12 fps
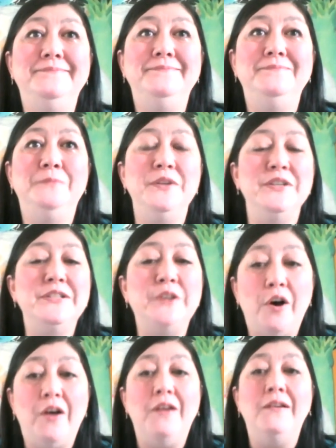we're just
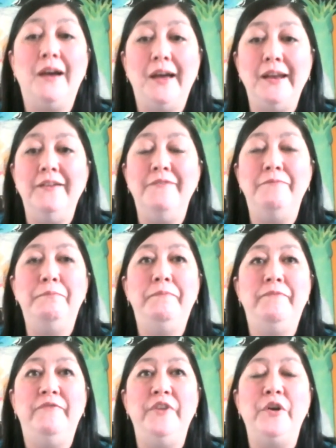all kind of
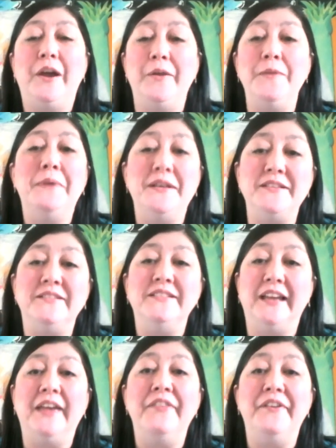figuring out the puzzle
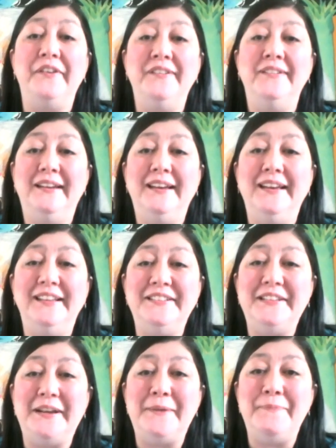together.
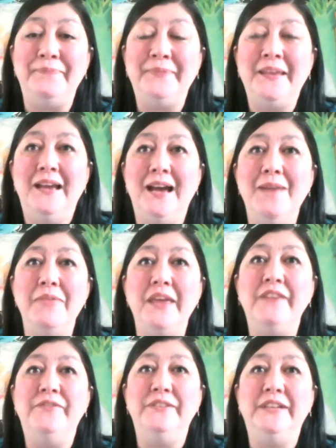And I'm
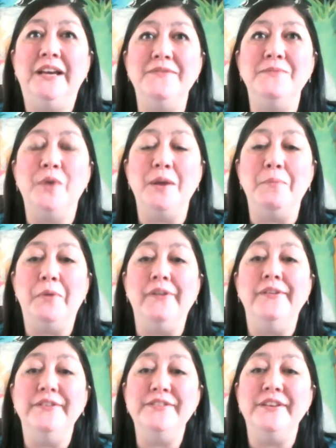thankful to have some great
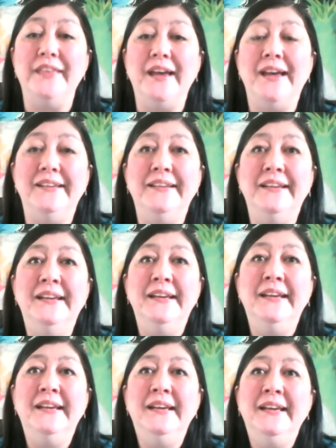partners on that.
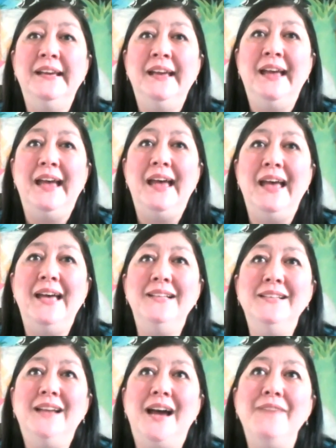
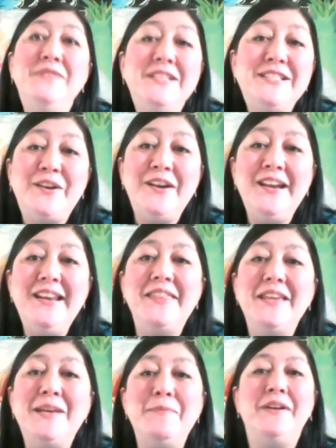And I'm just starting to
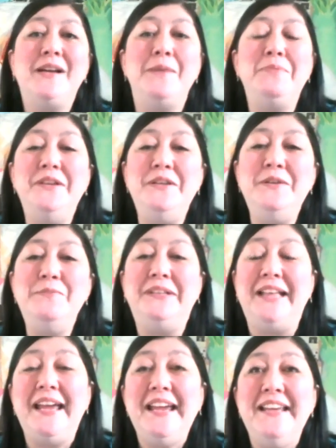think about a couple of new
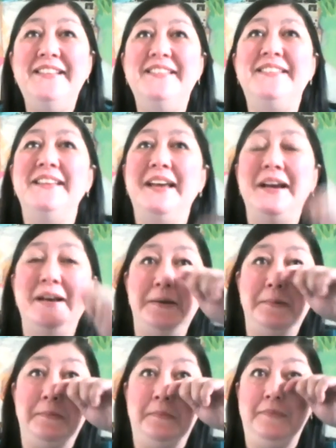plays.
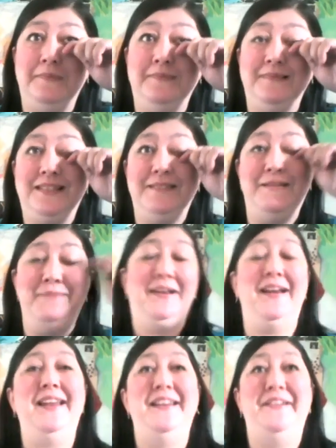So I'm
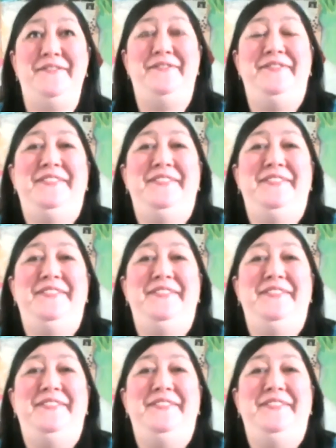kind of